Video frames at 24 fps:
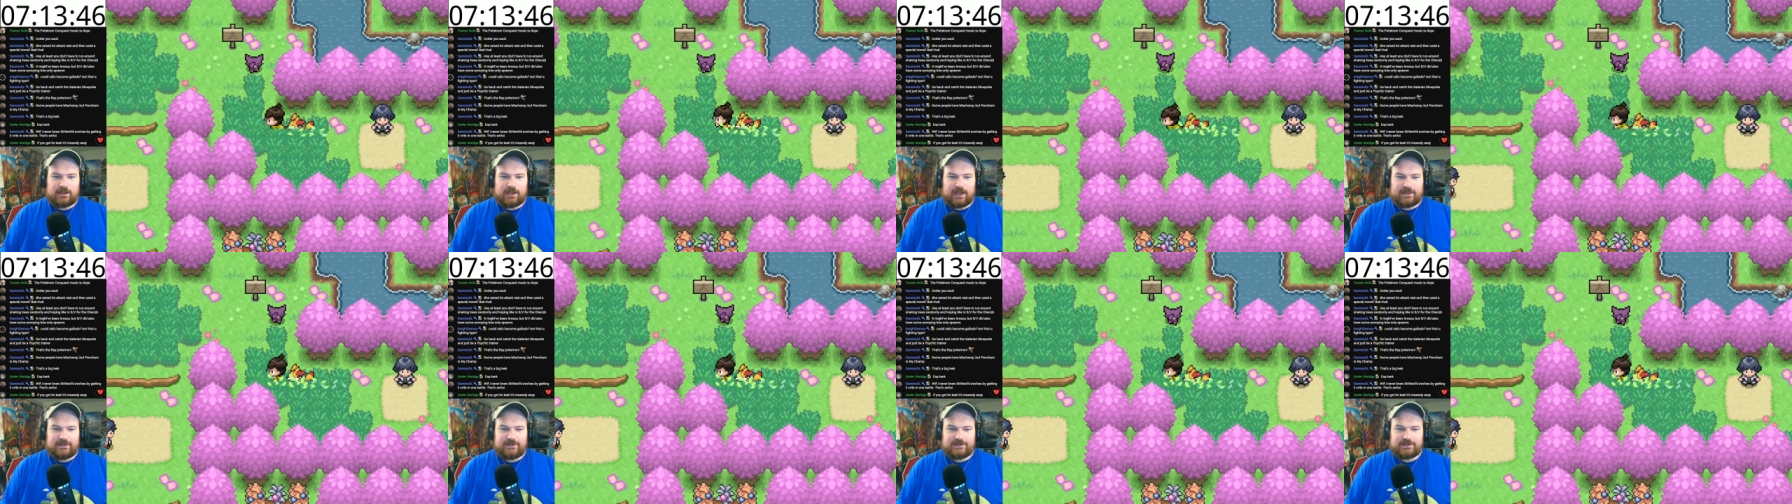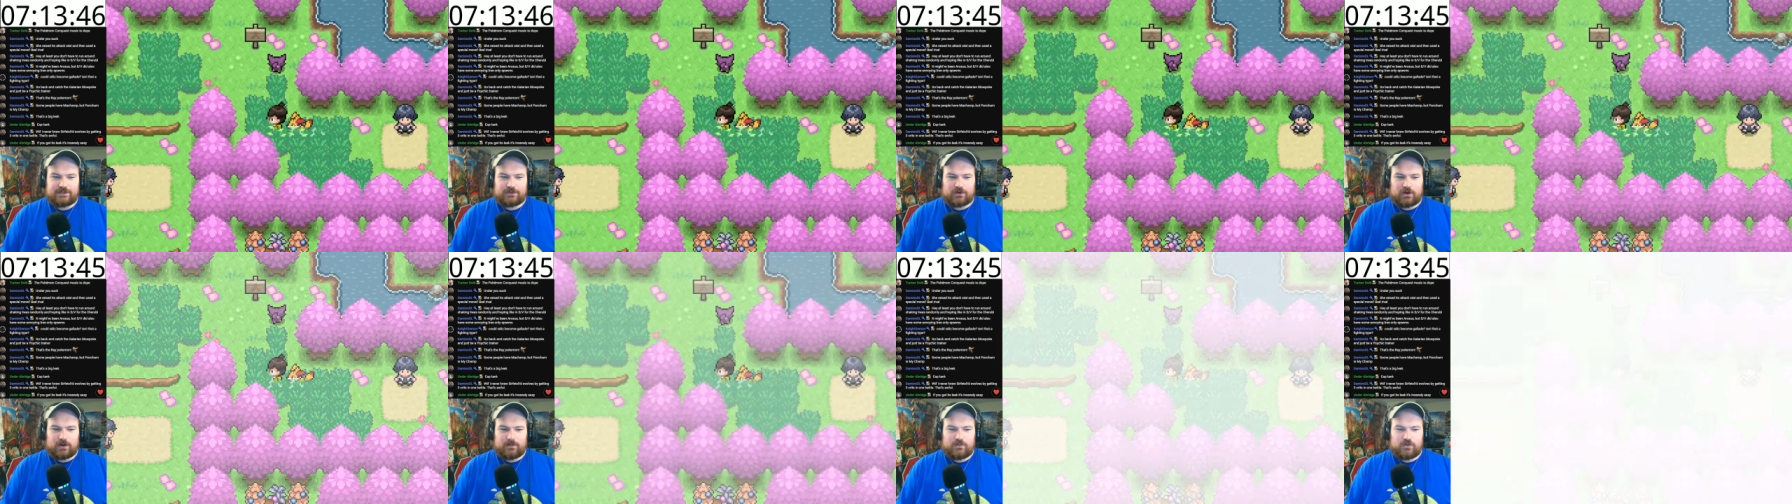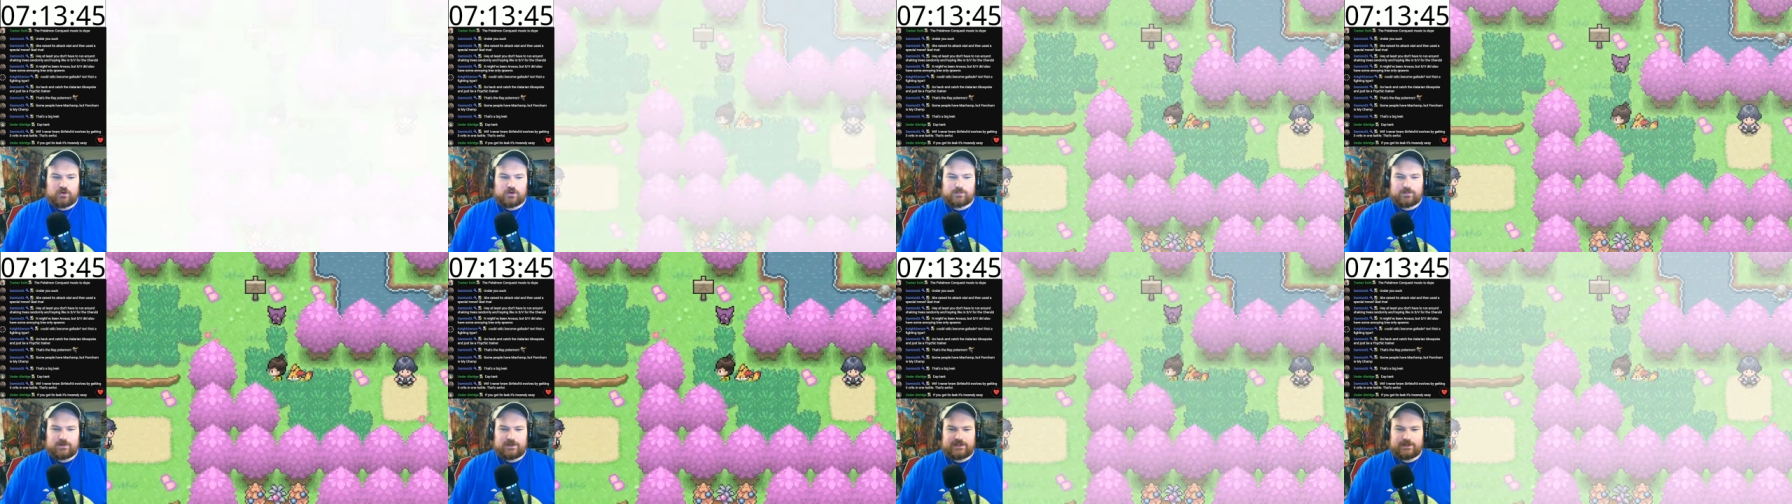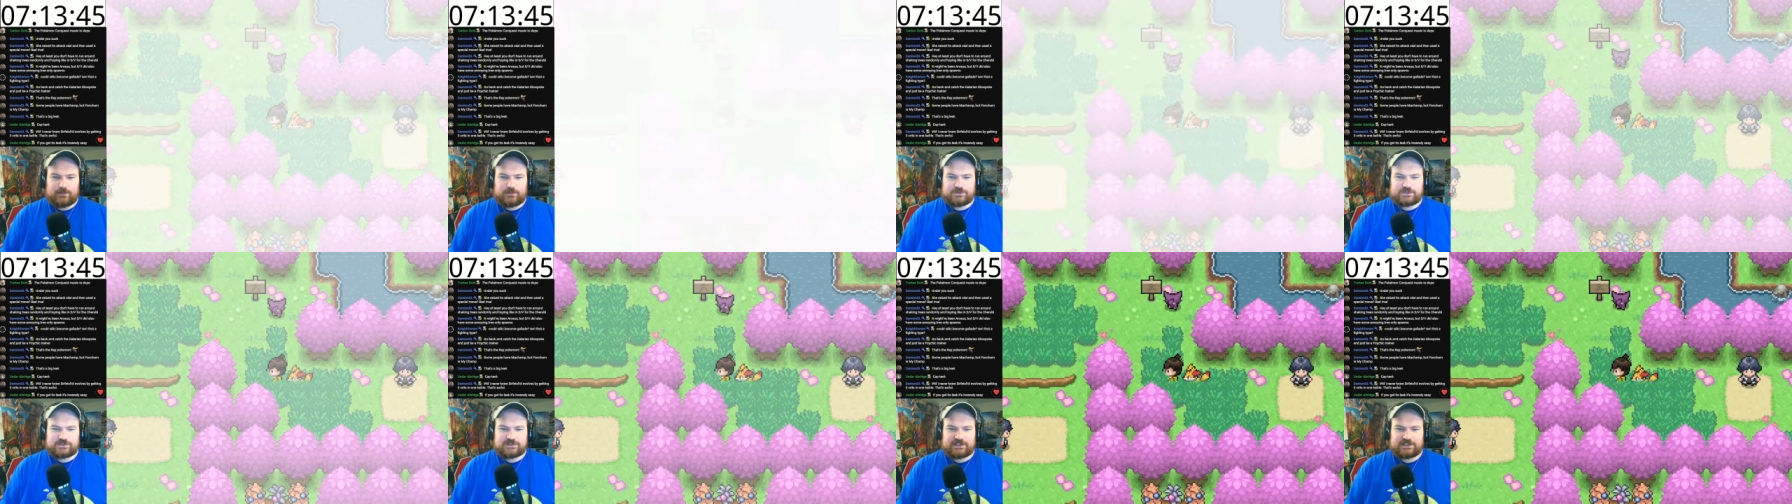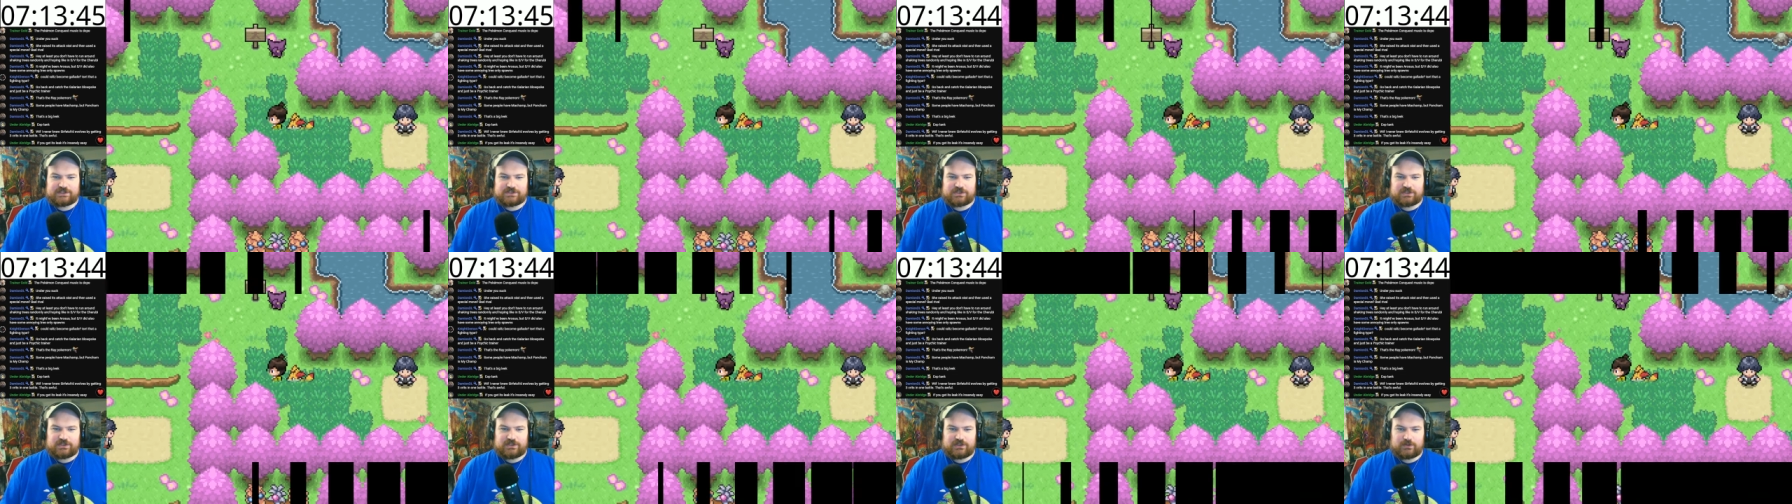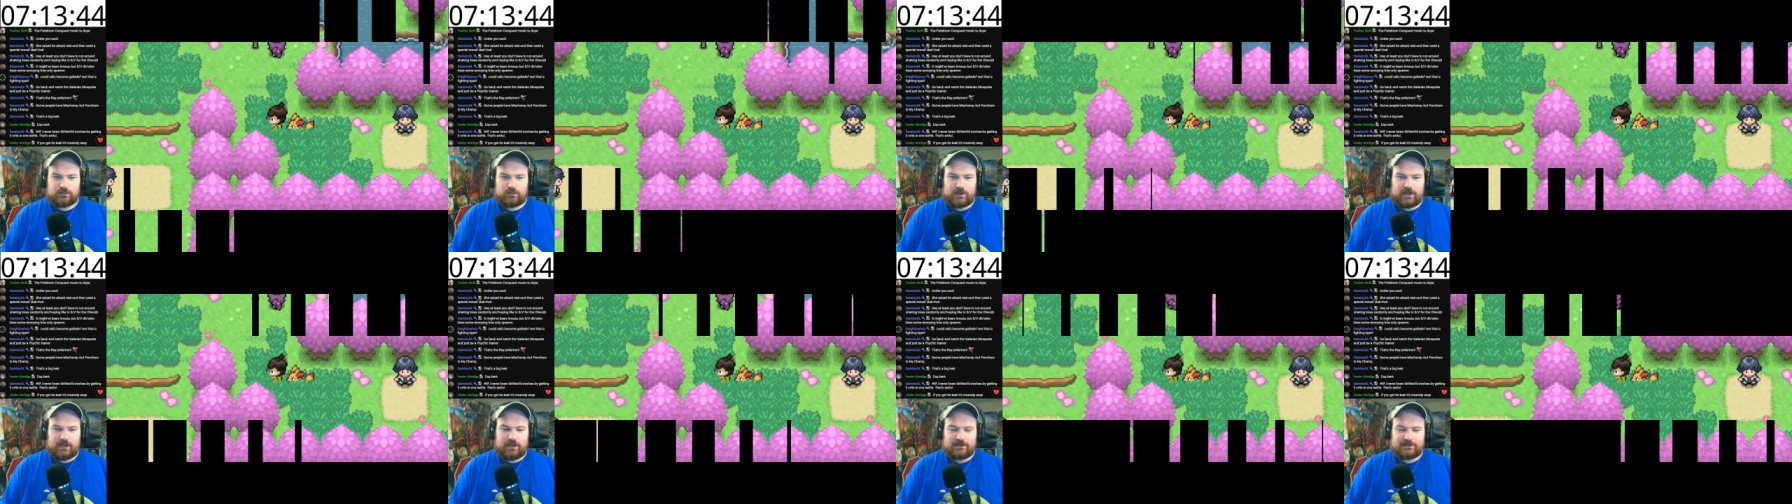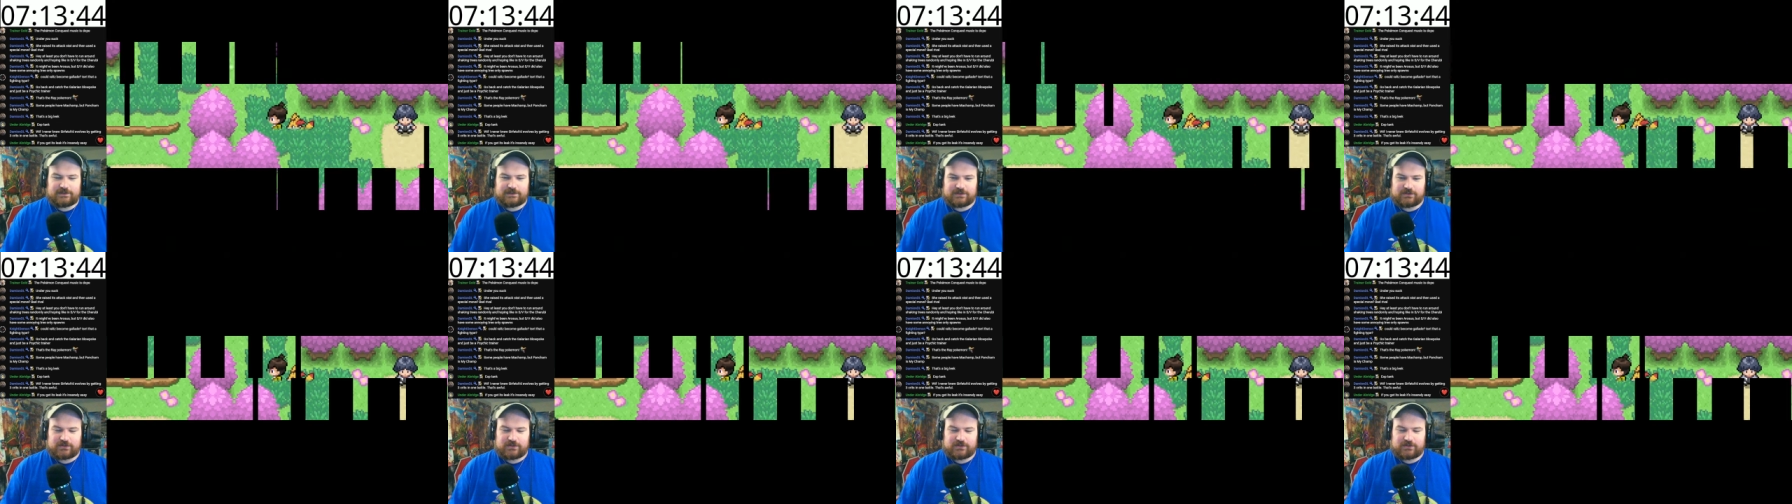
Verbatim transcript: I think there are Pokemon that will just like chill in the wild and